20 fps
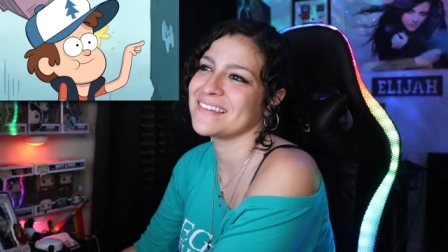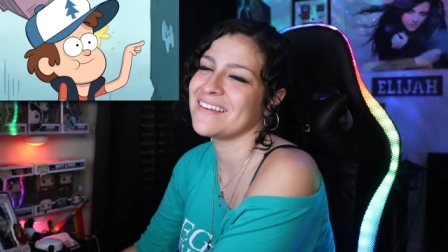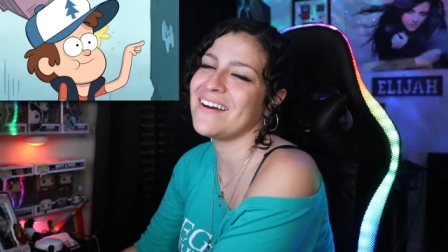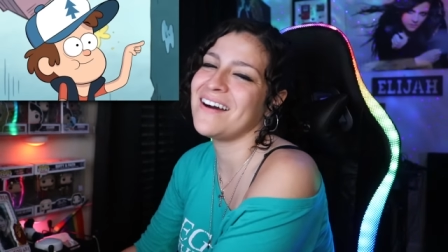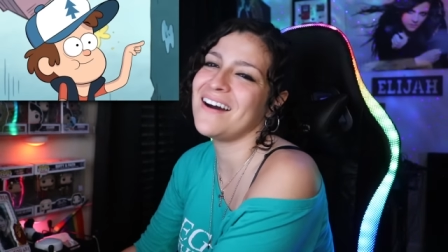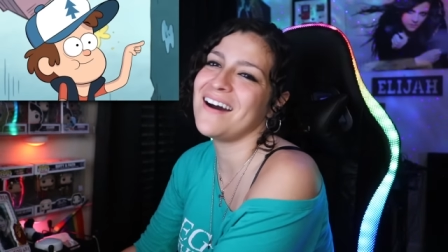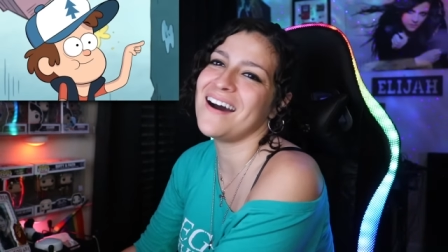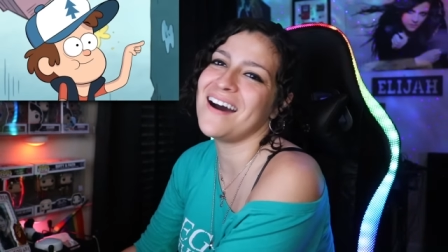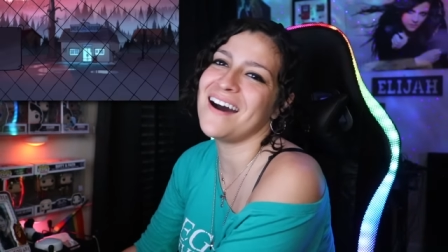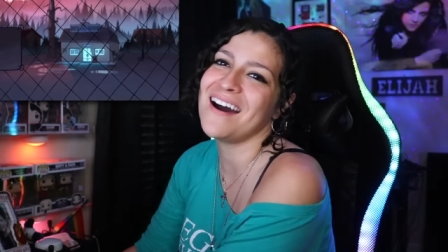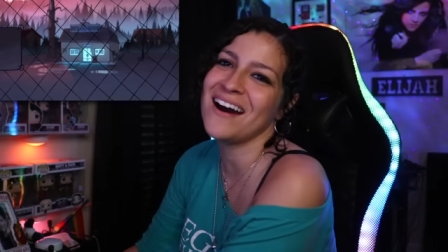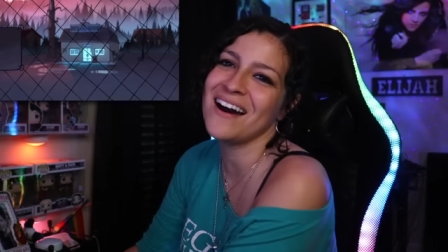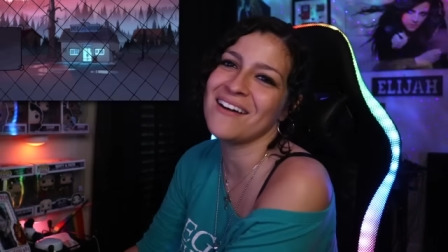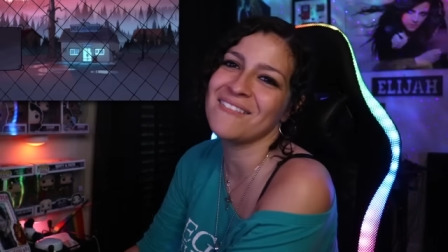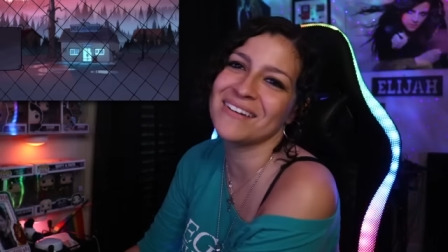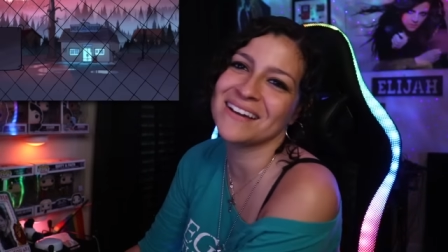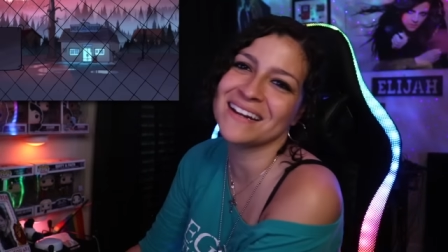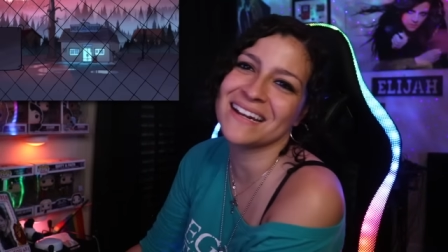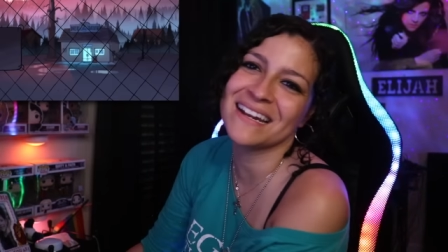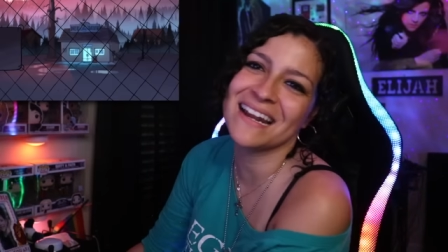Ah, oh,
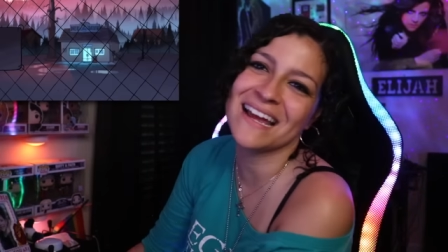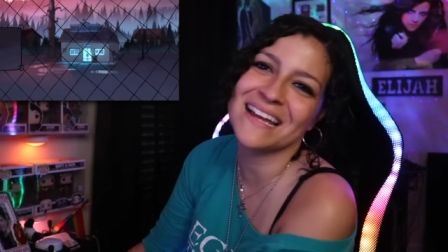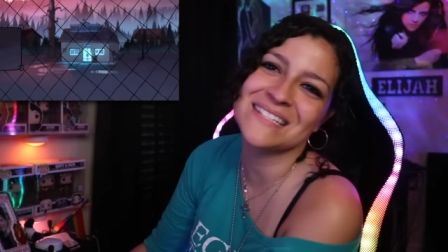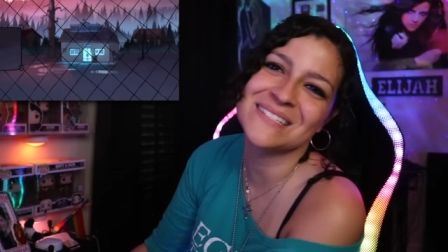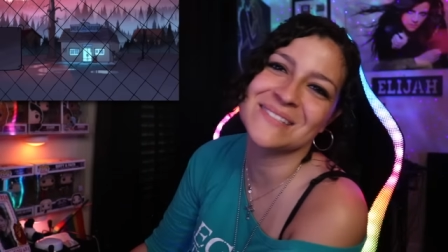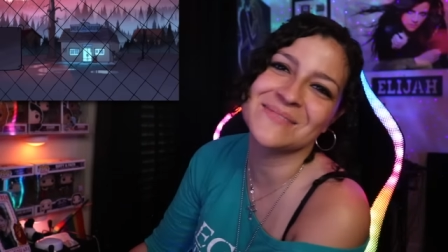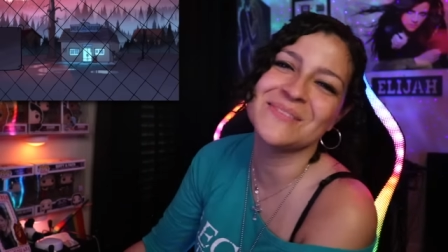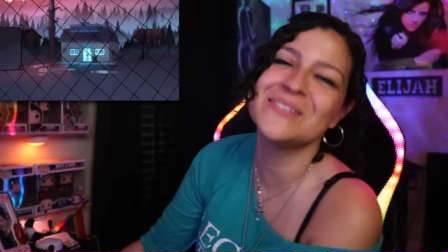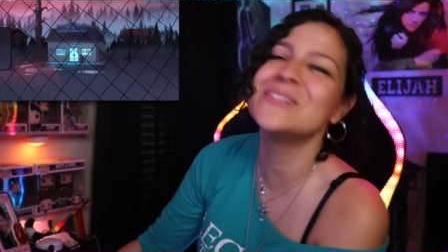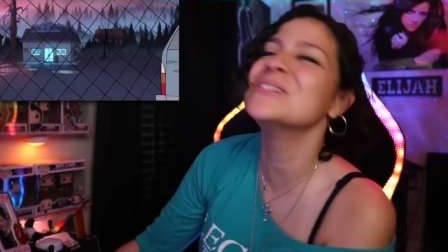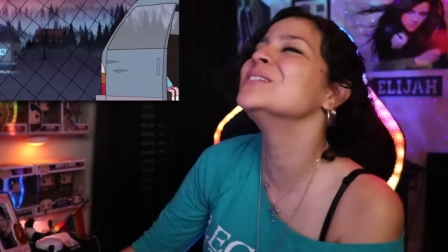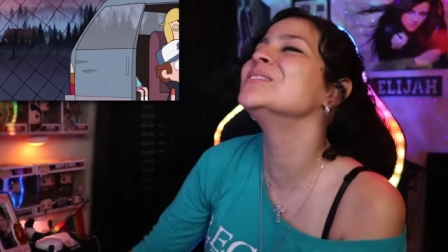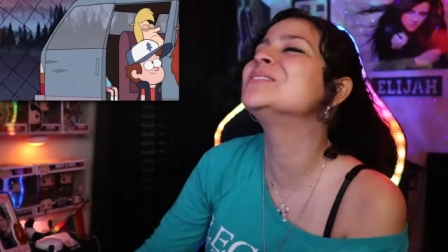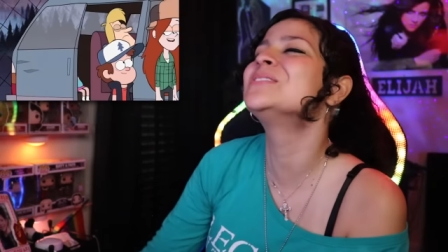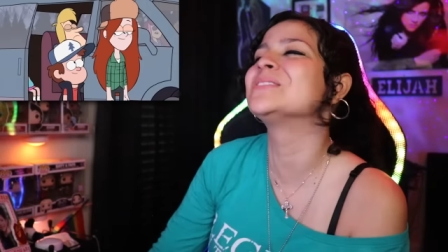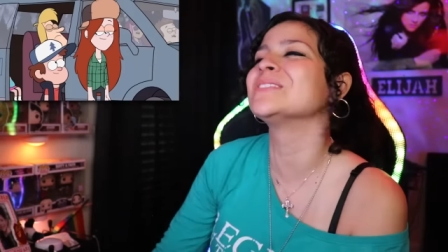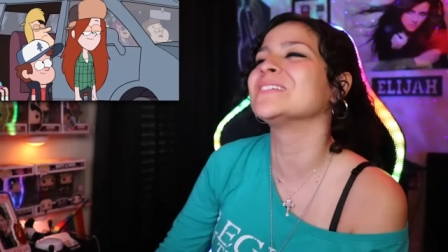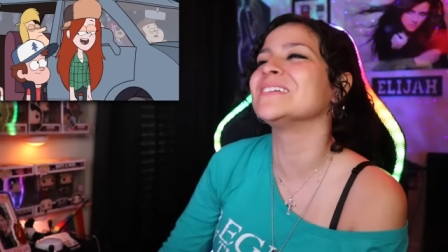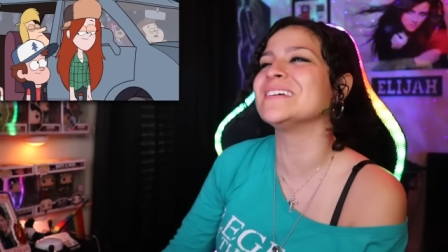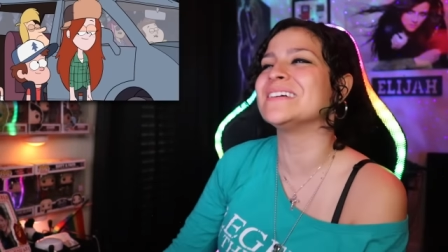what a nice
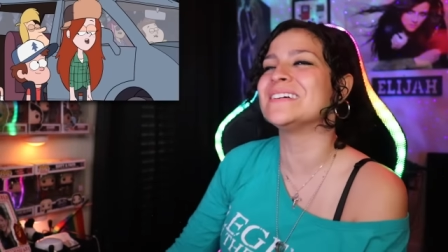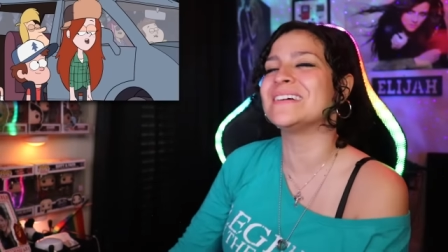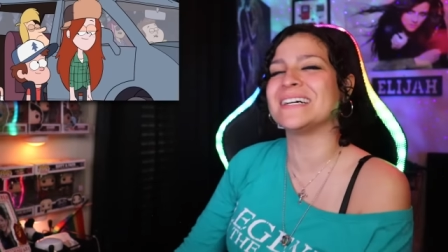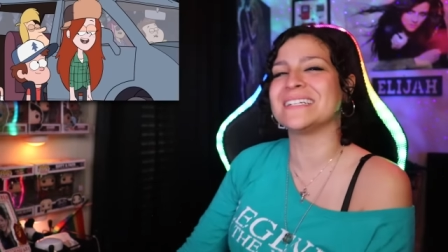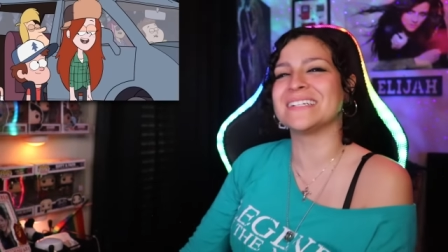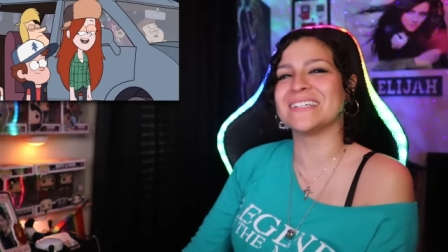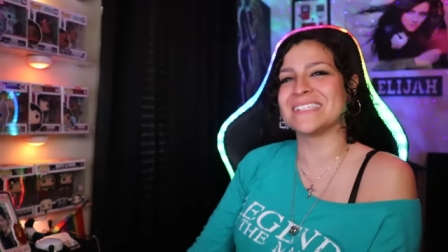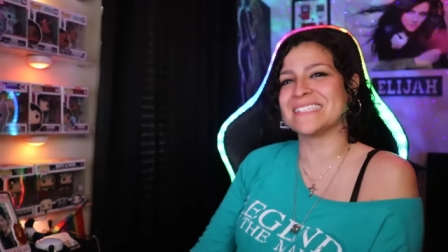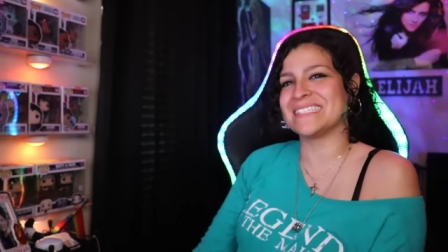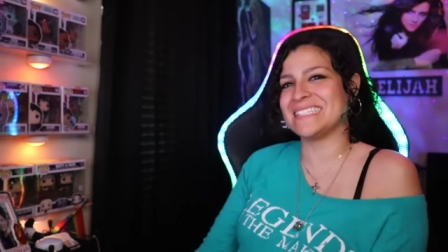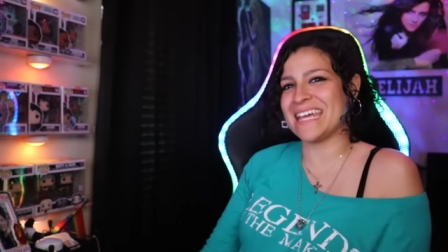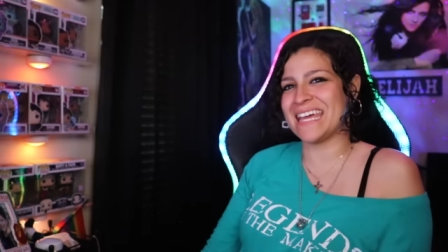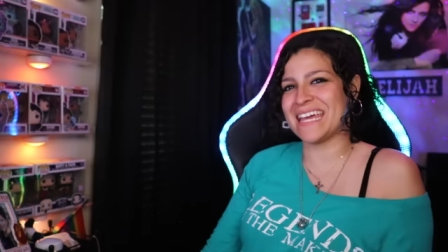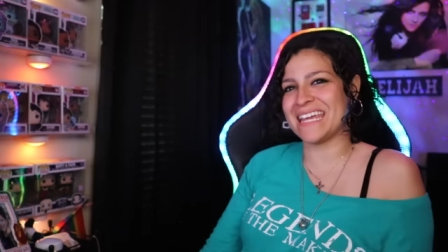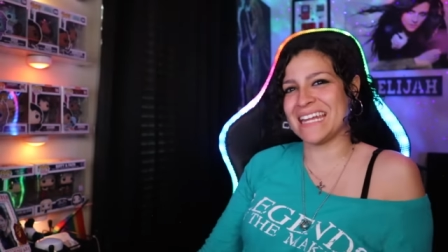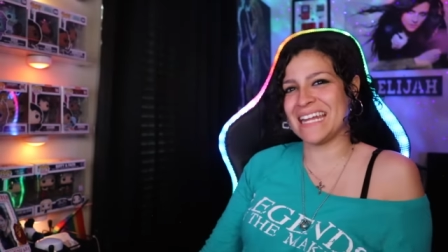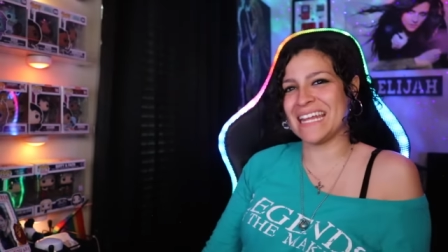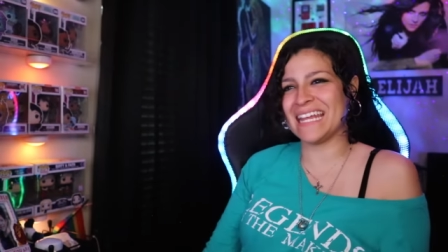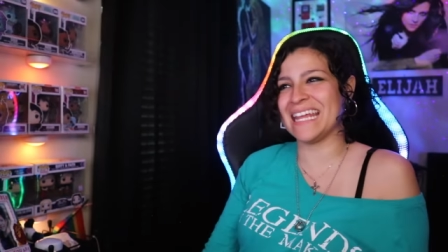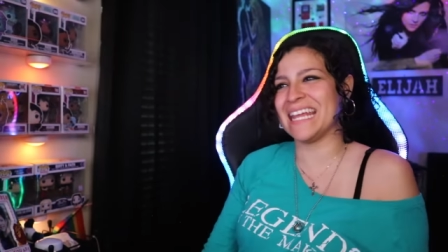mutual
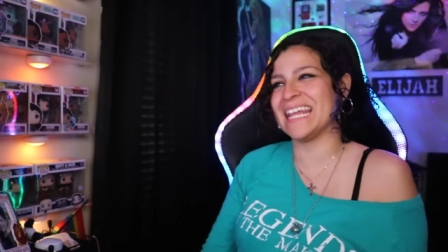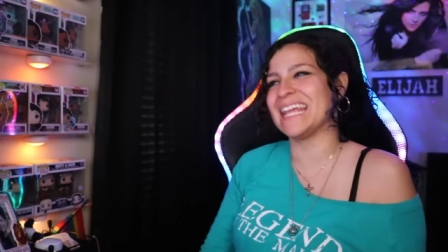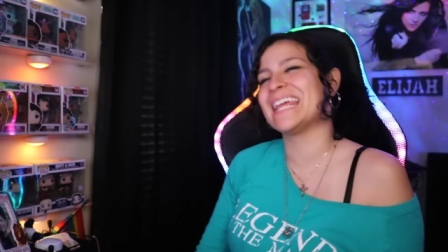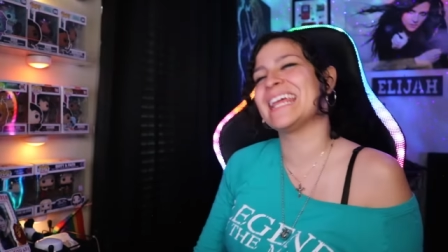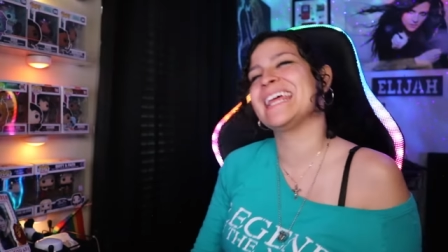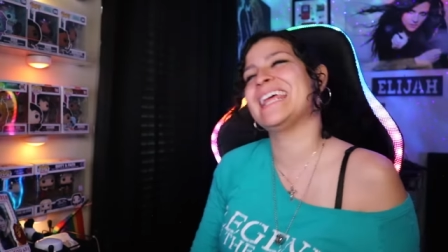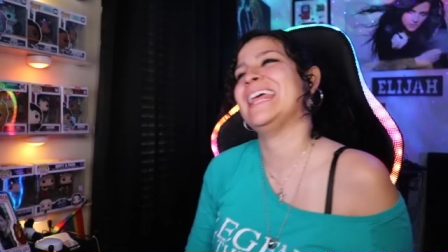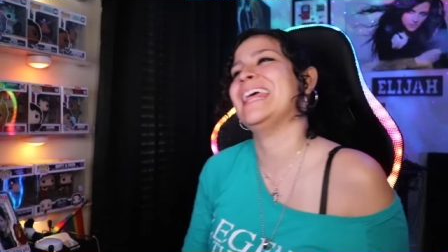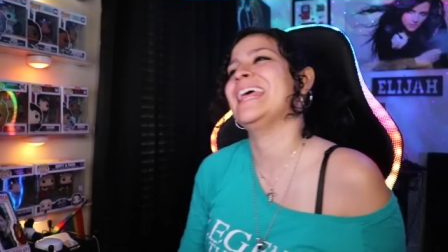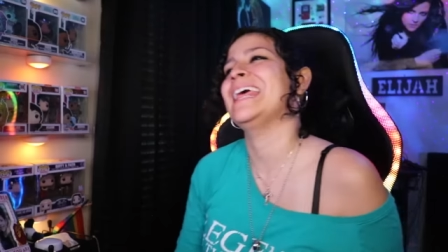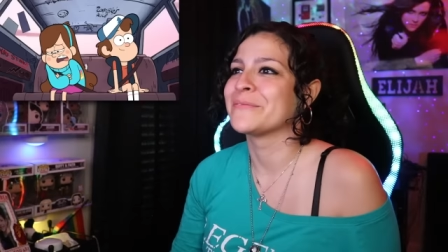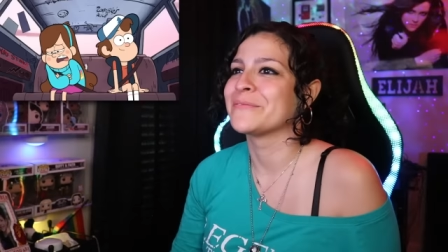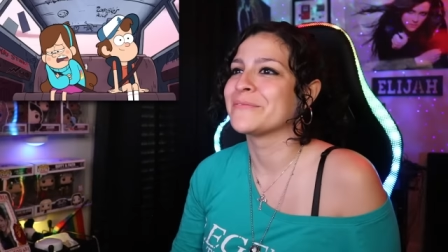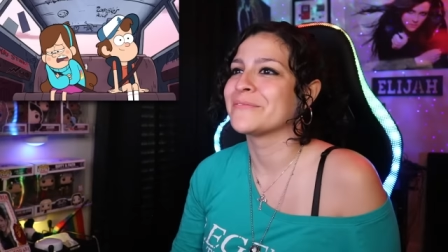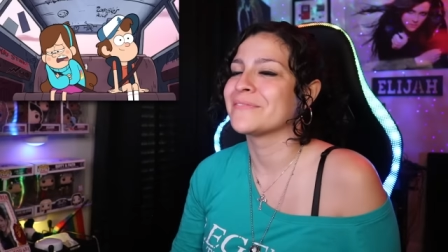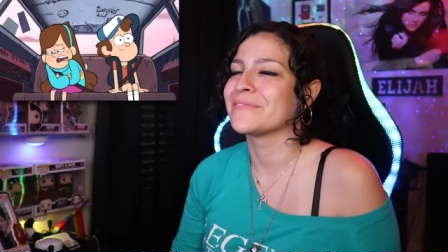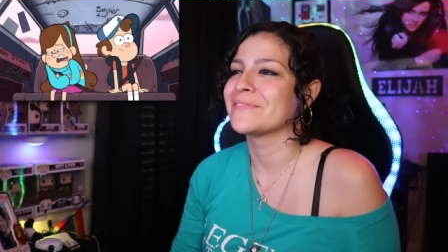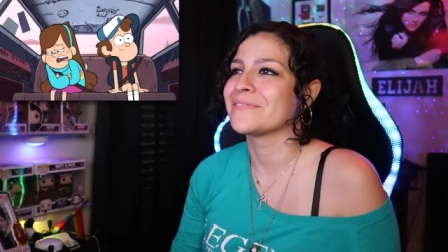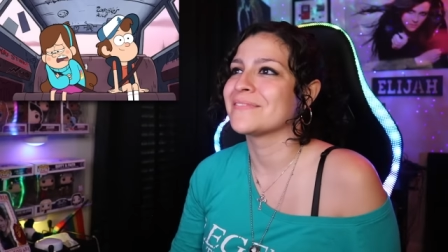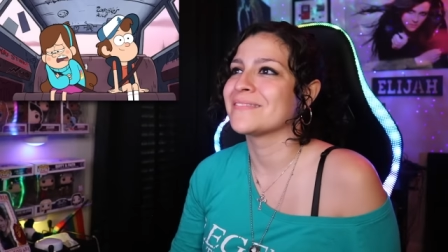understanding.
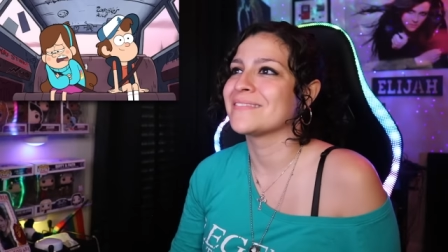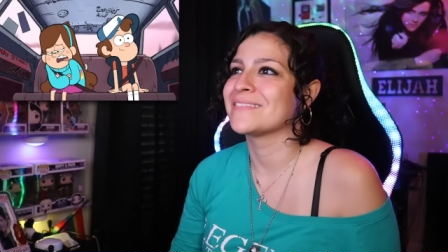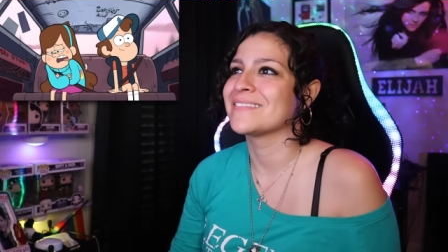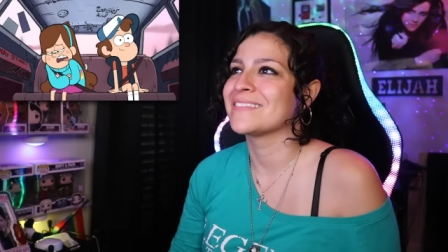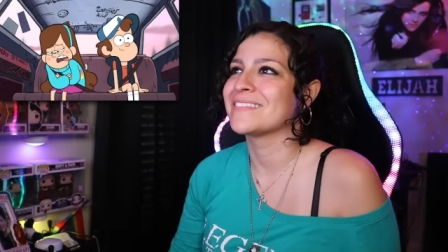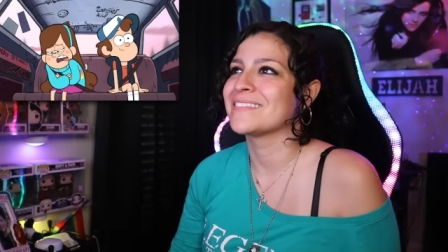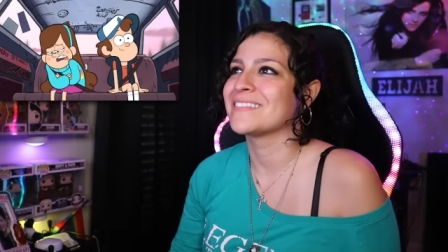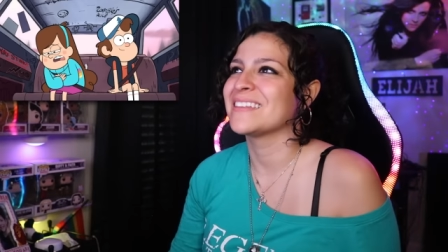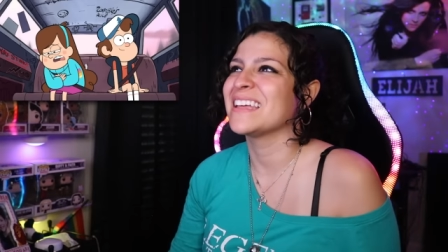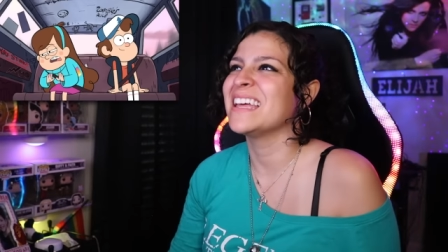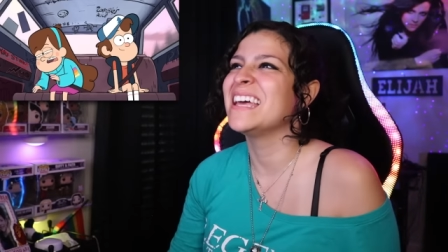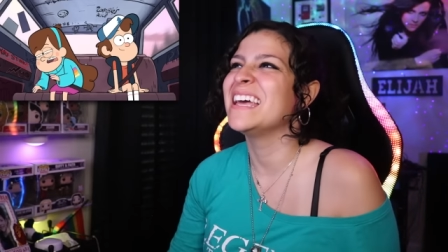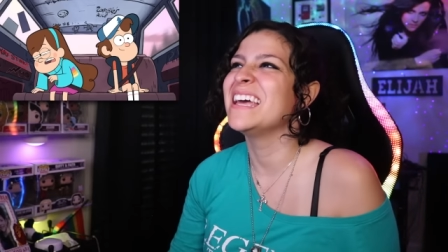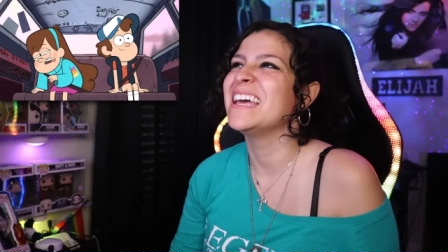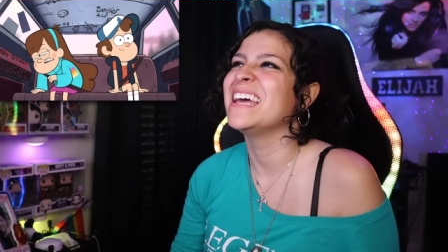Whoa.